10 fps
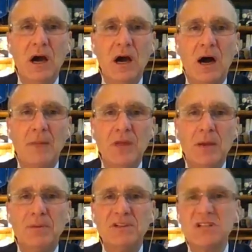
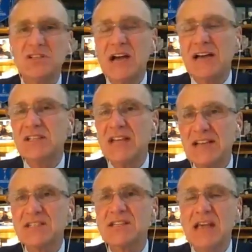but does not
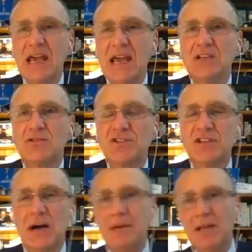test the eggs for
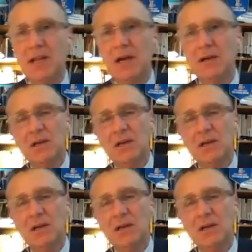salmonella.